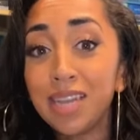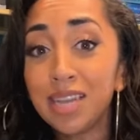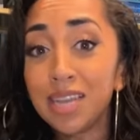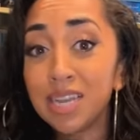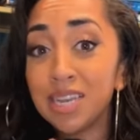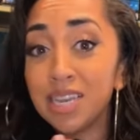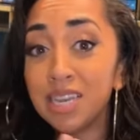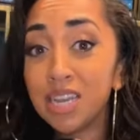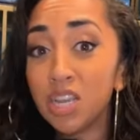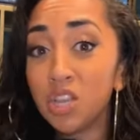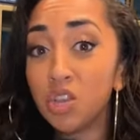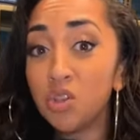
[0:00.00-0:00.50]

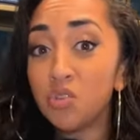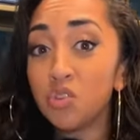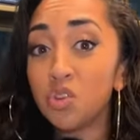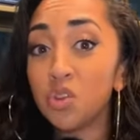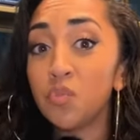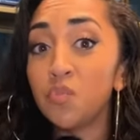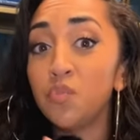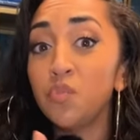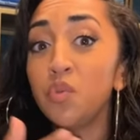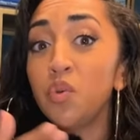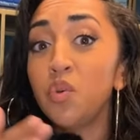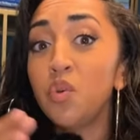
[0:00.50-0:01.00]
continue
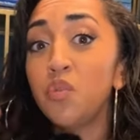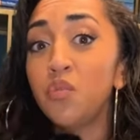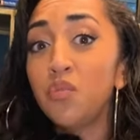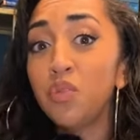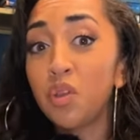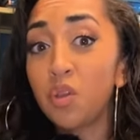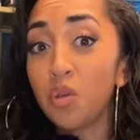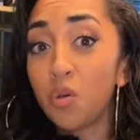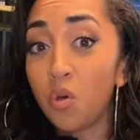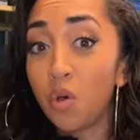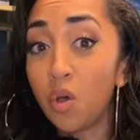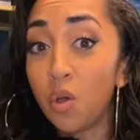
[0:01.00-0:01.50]
to move
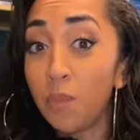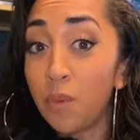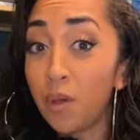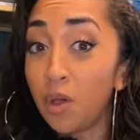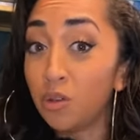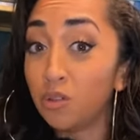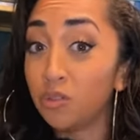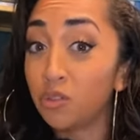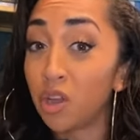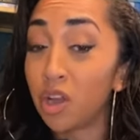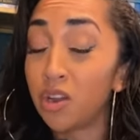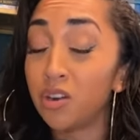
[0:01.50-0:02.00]
the
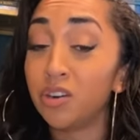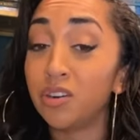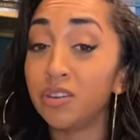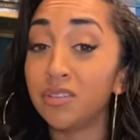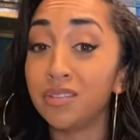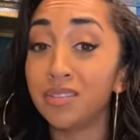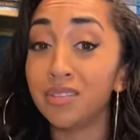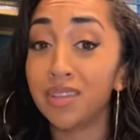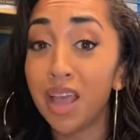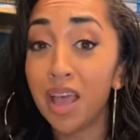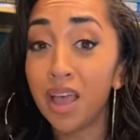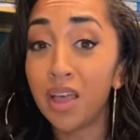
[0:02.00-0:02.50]
goalpost on
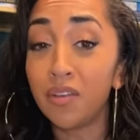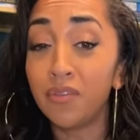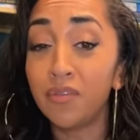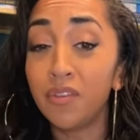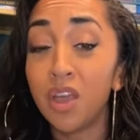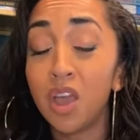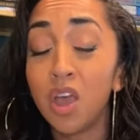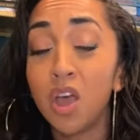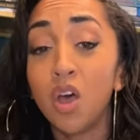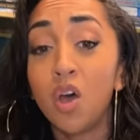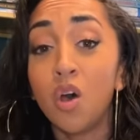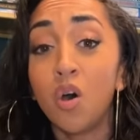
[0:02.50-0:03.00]
herself
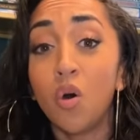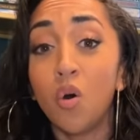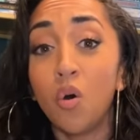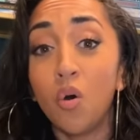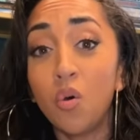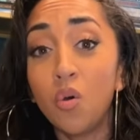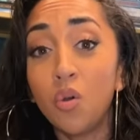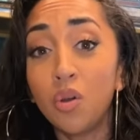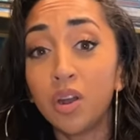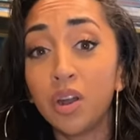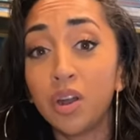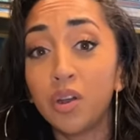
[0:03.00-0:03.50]

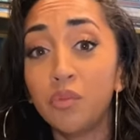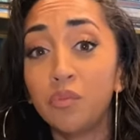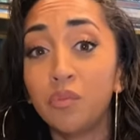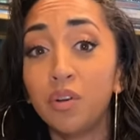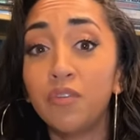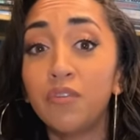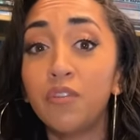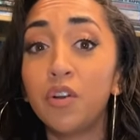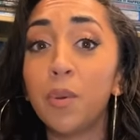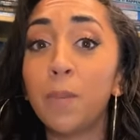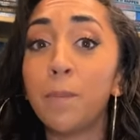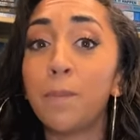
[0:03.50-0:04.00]
or
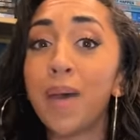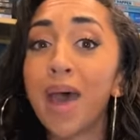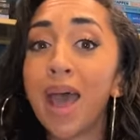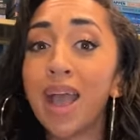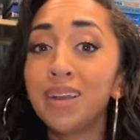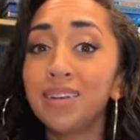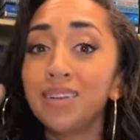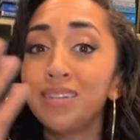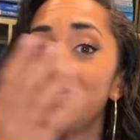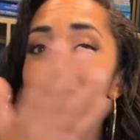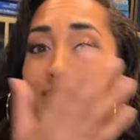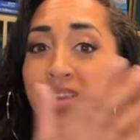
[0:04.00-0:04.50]
revert
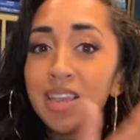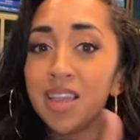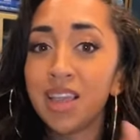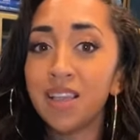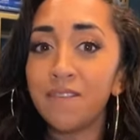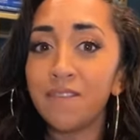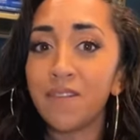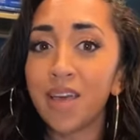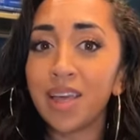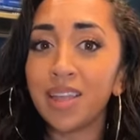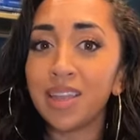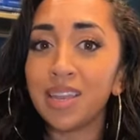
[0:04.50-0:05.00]
back to
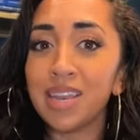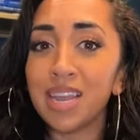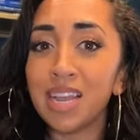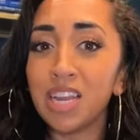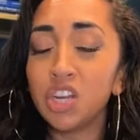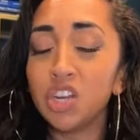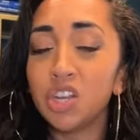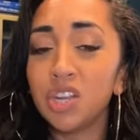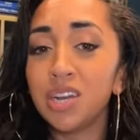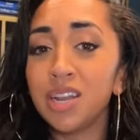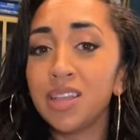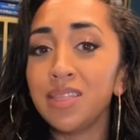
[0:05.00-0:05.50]
seeking
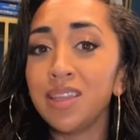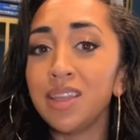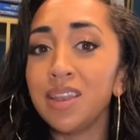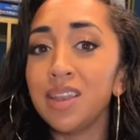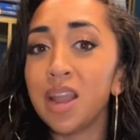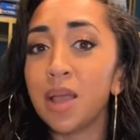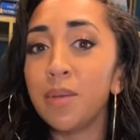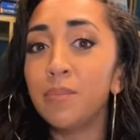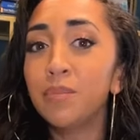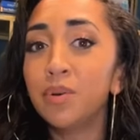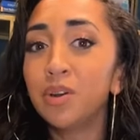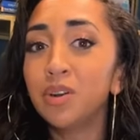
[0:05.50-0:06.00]
validation in the
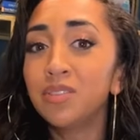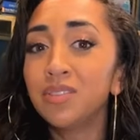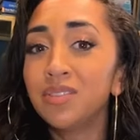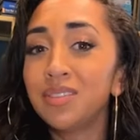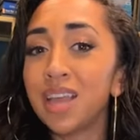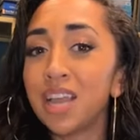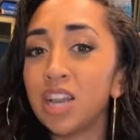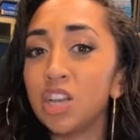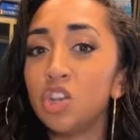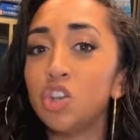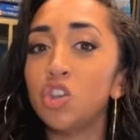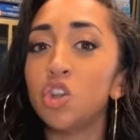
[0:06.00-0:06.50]
numbers
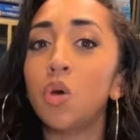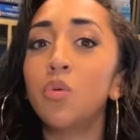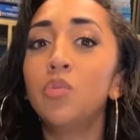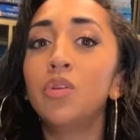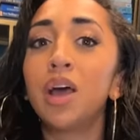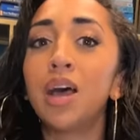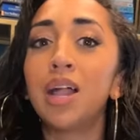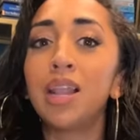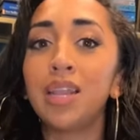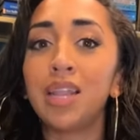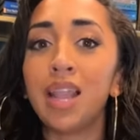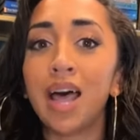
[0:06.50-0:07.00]
that don't
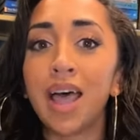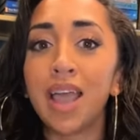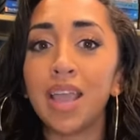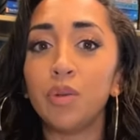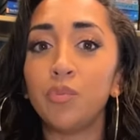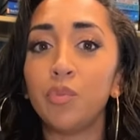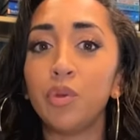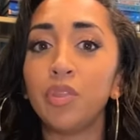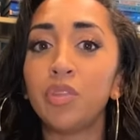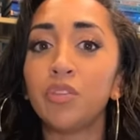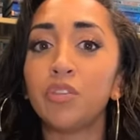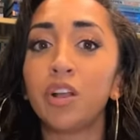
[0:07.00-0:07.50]

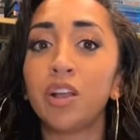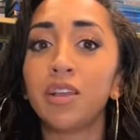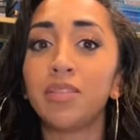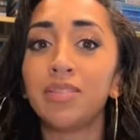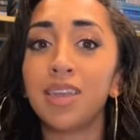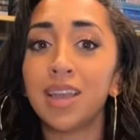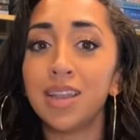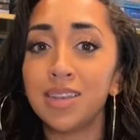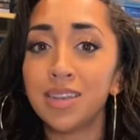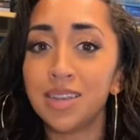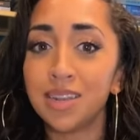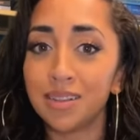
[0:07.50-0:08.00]
align with her
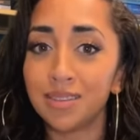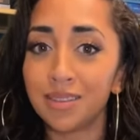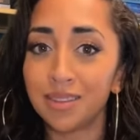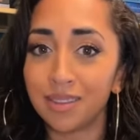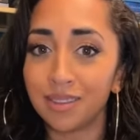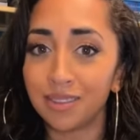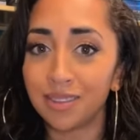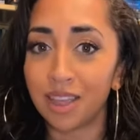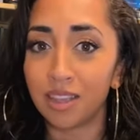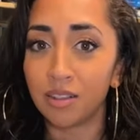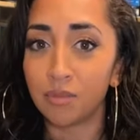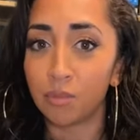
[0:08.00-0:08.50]
authentic
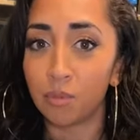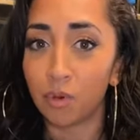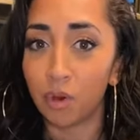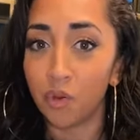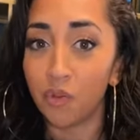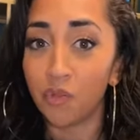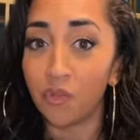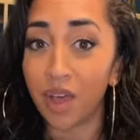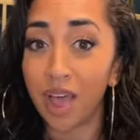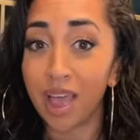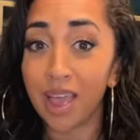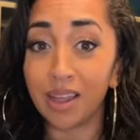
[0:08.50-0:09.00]
success
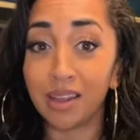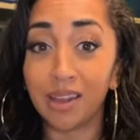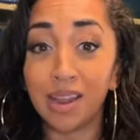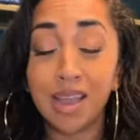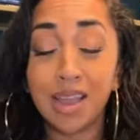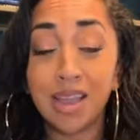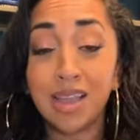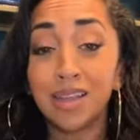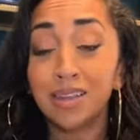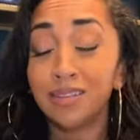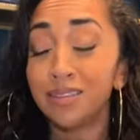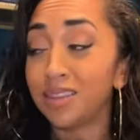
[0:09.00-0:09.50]
profile,
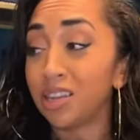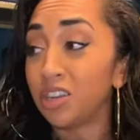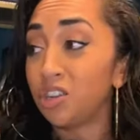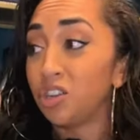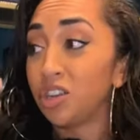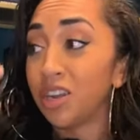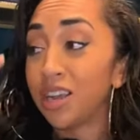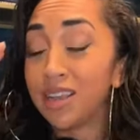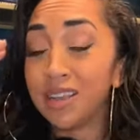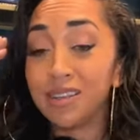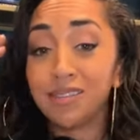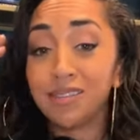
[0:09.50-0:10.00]

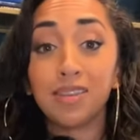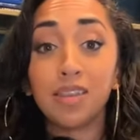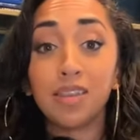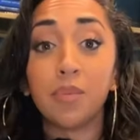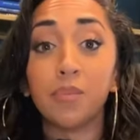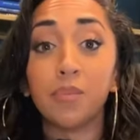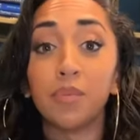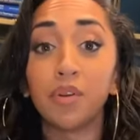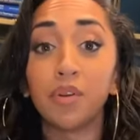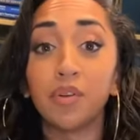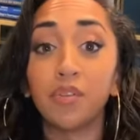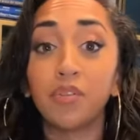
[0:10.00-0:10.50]
such as
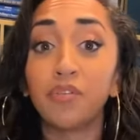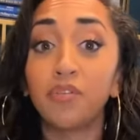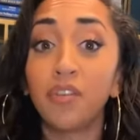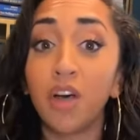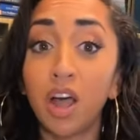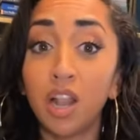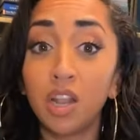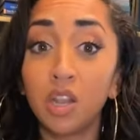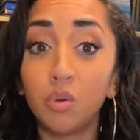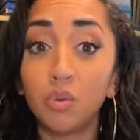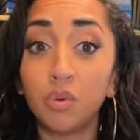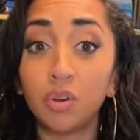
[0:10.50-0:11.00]
number of
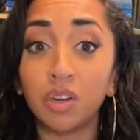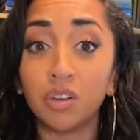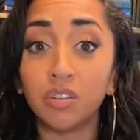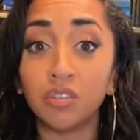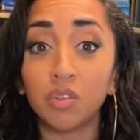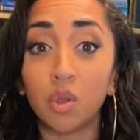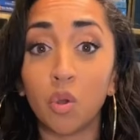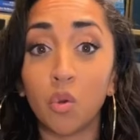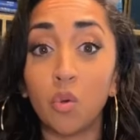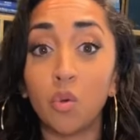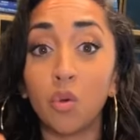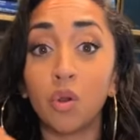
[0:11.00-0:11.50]
followers
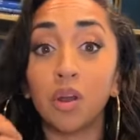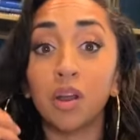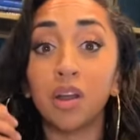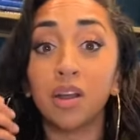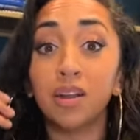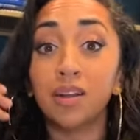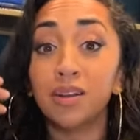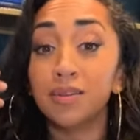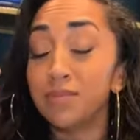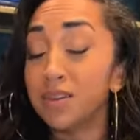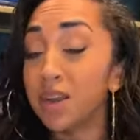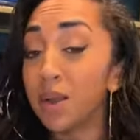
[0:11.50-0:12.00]

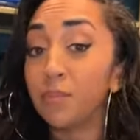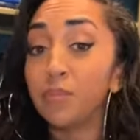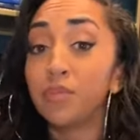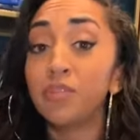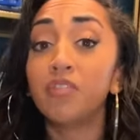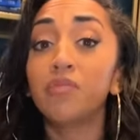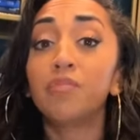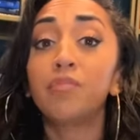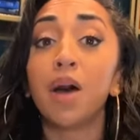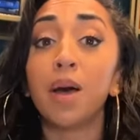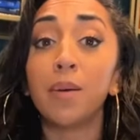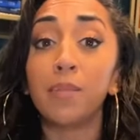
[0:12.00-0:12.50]
or number
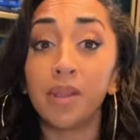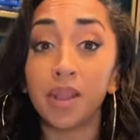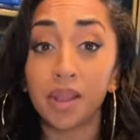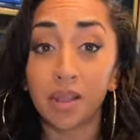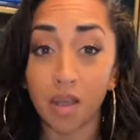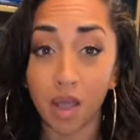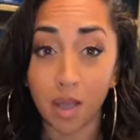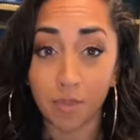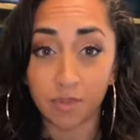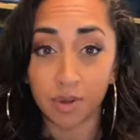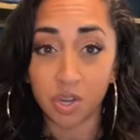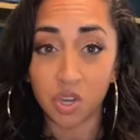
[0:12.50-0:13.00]
of public
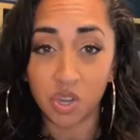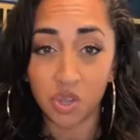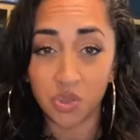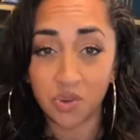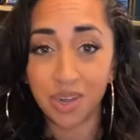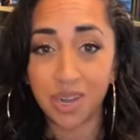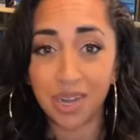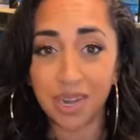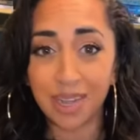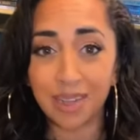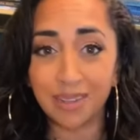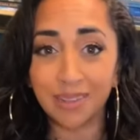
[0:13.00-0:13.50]

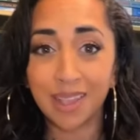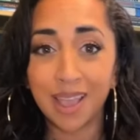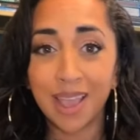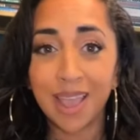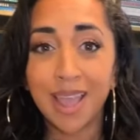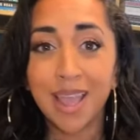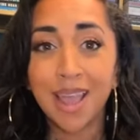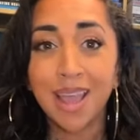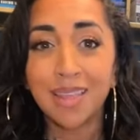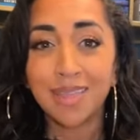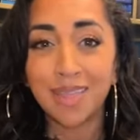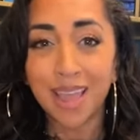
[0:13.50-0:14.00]
opportunities.
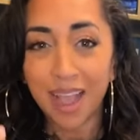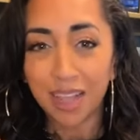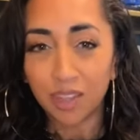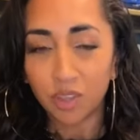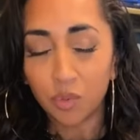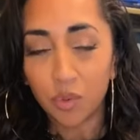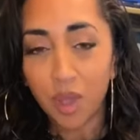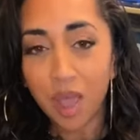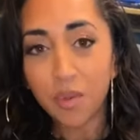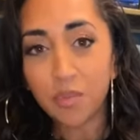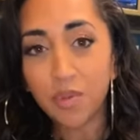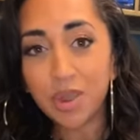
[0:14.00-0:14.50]
That's
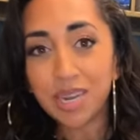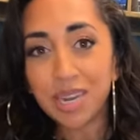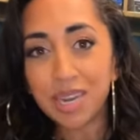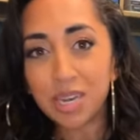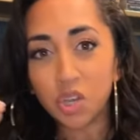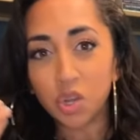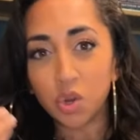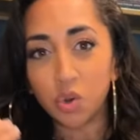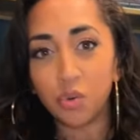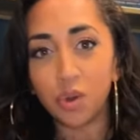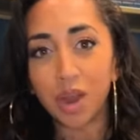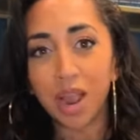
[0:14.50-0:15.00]
why we need
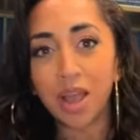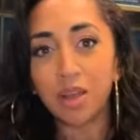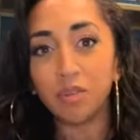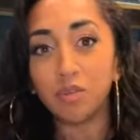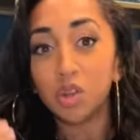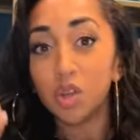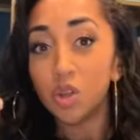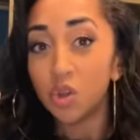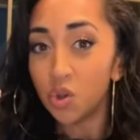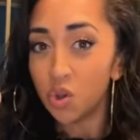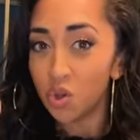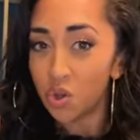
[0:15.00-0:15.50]
to ground
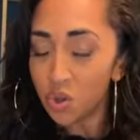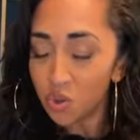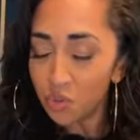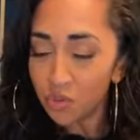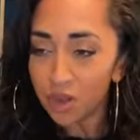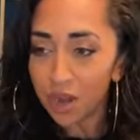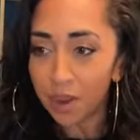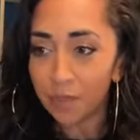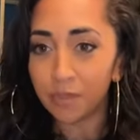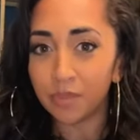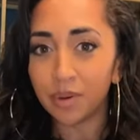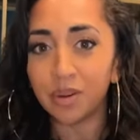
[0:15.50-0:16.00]
new
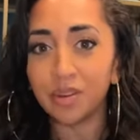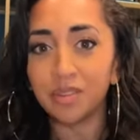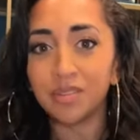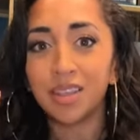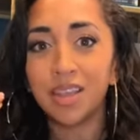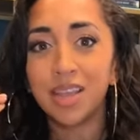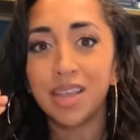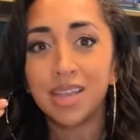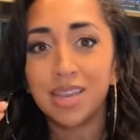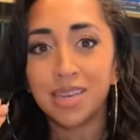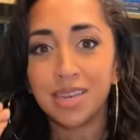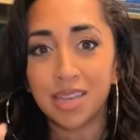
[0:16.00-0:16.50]
numbers
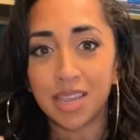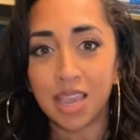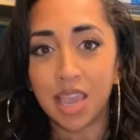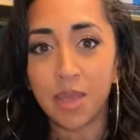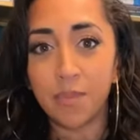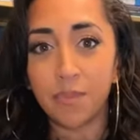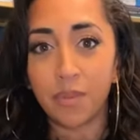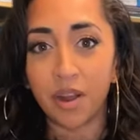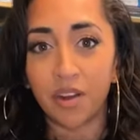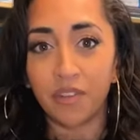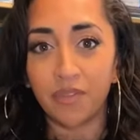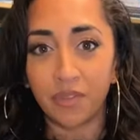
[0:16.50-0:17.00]
to
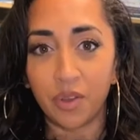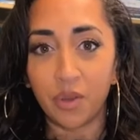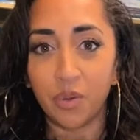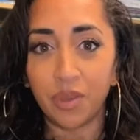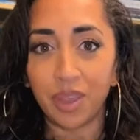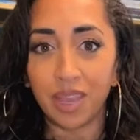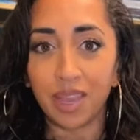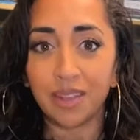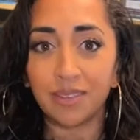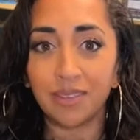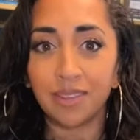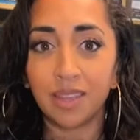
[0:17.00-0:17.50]
keep our
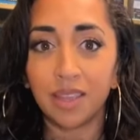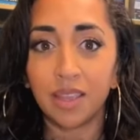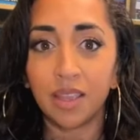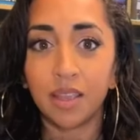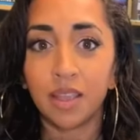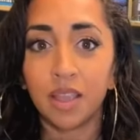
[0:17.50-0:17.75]
focus.